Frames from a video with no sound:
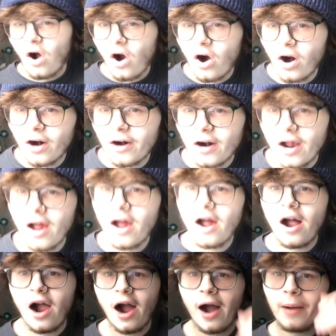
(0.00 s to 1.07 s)
are
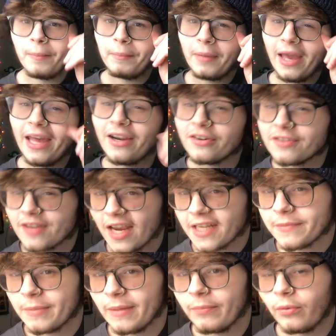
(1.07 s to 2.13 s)

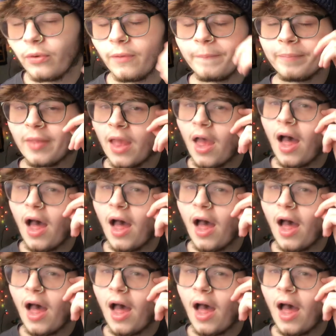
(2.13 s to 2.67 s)
intersex people.